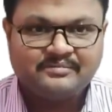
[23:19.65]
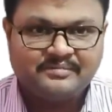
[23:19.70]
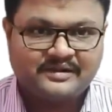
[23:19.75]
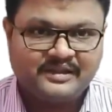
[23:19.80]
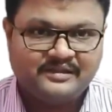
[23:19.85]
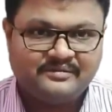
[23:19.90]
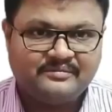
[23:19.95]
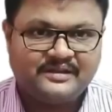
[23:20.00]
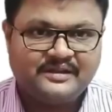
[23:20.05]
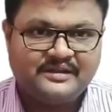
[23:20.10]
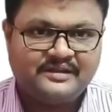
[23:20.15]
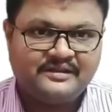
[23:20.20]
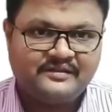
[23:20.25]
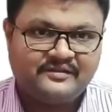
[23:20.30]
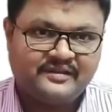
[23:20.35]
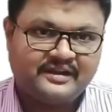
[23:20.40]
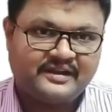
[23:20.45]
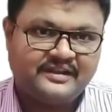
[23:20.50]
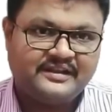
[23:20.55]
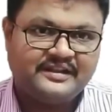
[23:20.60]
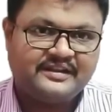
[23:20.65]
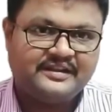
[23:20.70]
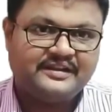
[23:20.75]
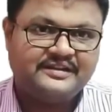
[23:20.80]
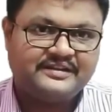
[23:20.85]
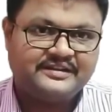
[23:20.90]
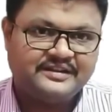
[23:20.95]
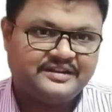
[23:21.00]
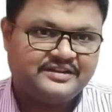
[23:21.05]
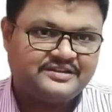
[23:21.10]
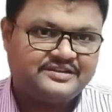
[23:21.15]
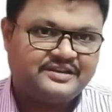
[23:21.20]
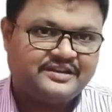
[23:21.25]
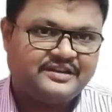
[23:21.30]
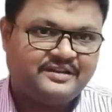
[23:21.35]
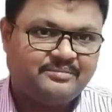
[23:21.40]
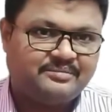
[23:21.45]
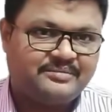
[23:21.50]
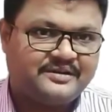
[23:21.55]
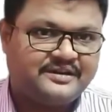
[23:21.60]
primary, secondary,
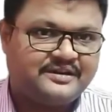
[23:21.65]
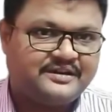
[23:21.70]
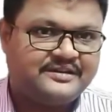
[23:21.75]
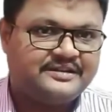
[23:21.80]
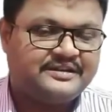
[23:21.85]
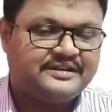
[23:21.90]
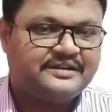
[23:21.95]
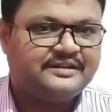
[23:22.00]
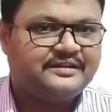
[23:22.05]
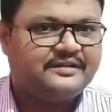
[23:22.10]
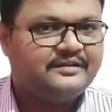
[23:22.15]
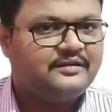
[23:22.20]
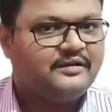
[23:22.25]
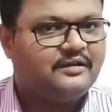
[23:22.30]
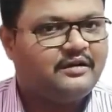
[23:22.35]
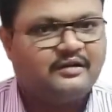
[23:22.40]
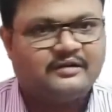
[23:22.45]
tertiary, predator,